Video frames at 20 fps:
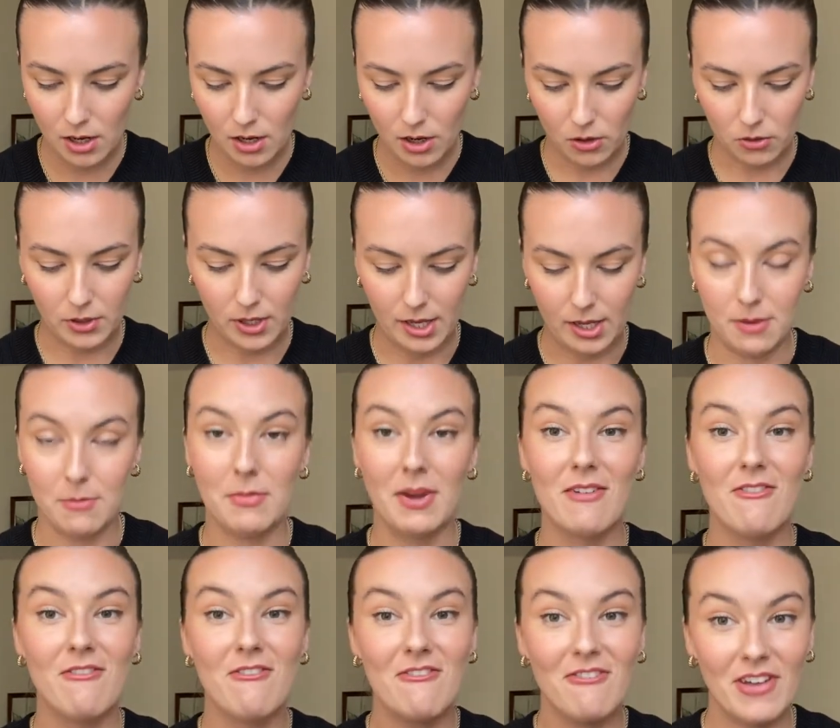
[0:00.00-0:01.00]
Okay, my
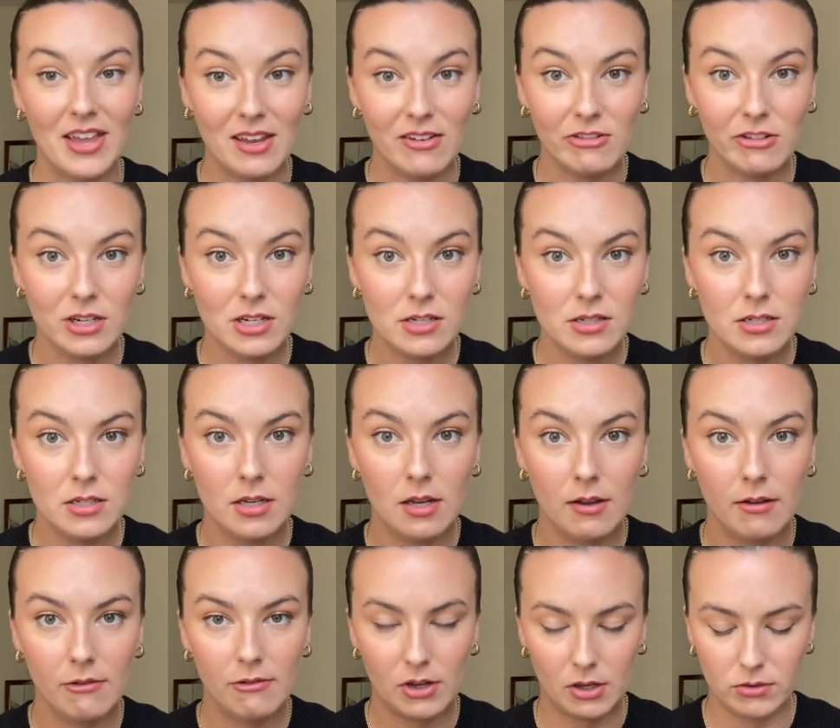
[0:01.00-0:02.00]
favorite
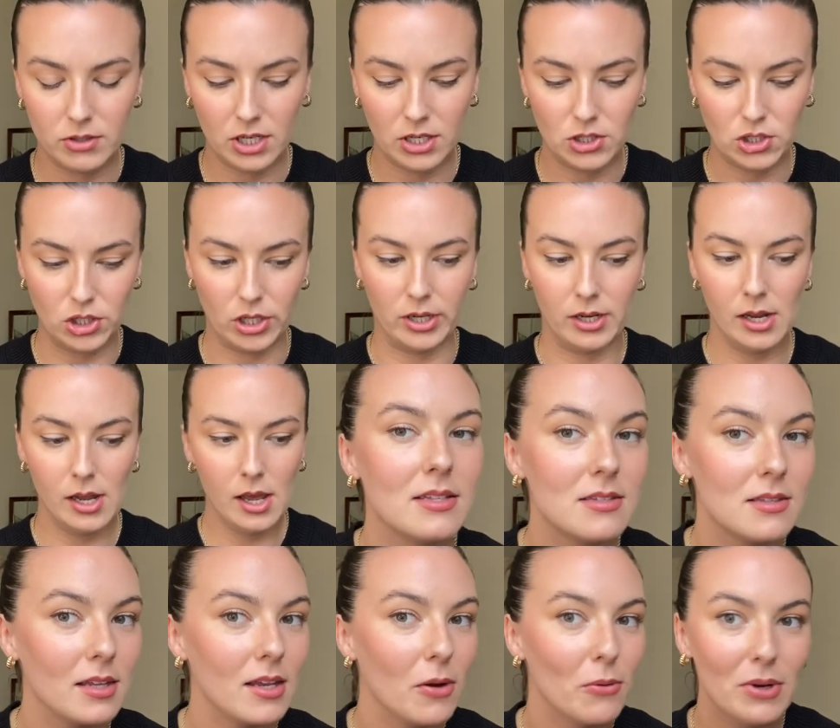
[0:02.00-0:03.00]
foundation. It's
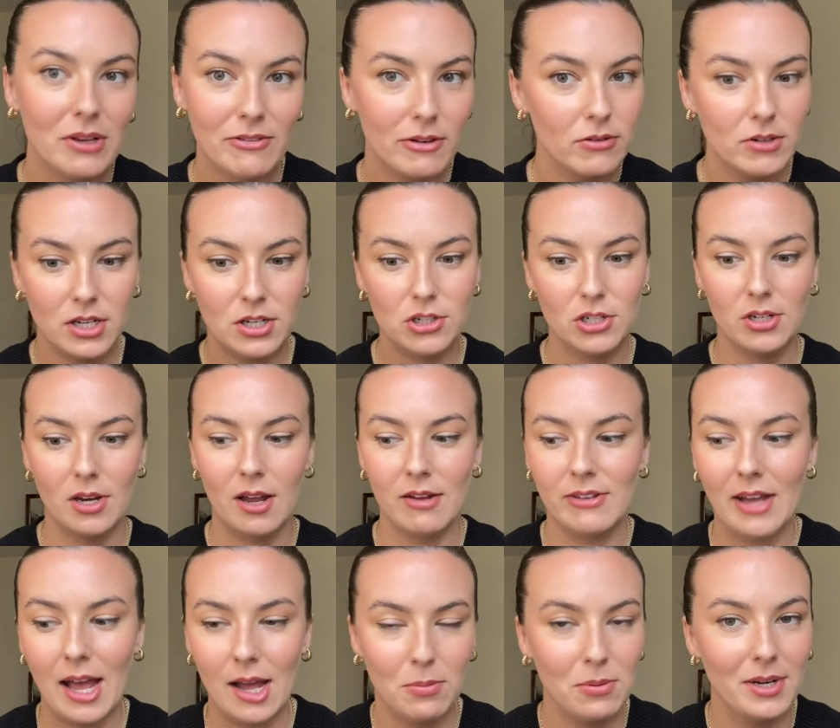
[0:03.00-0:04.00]
the only foundation I've
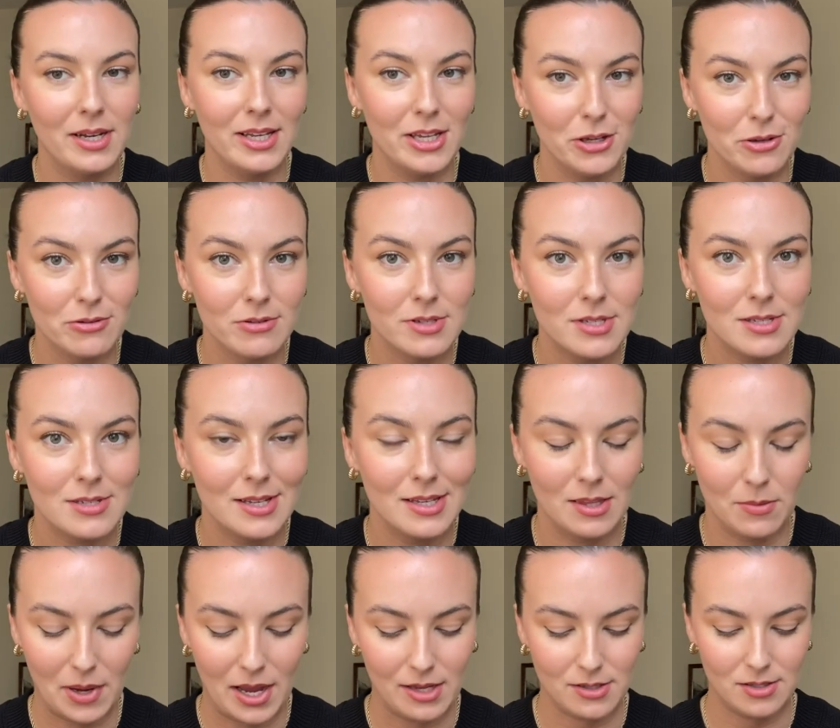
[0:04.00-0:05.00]
happily used in the
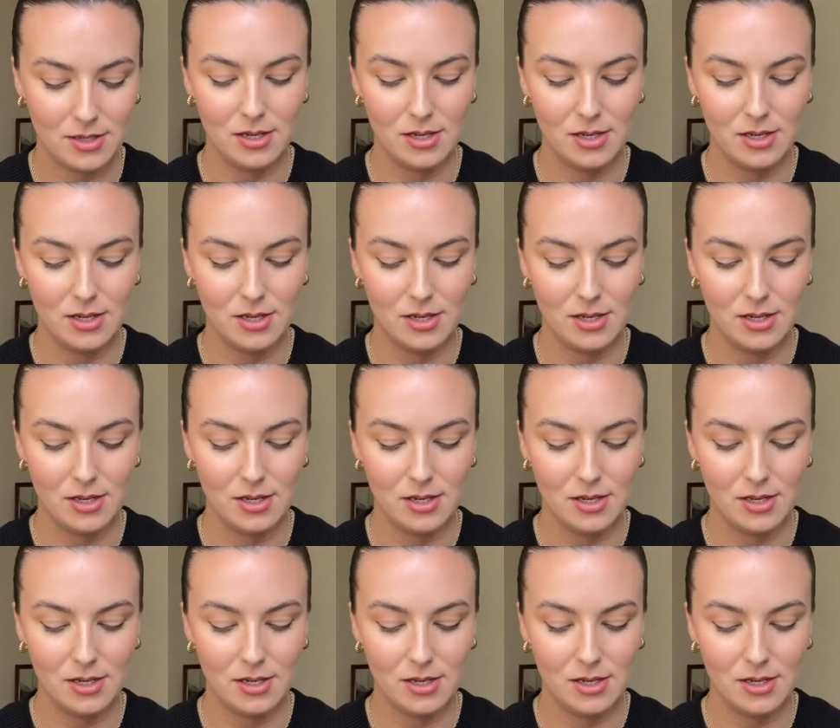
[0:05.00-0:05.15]
past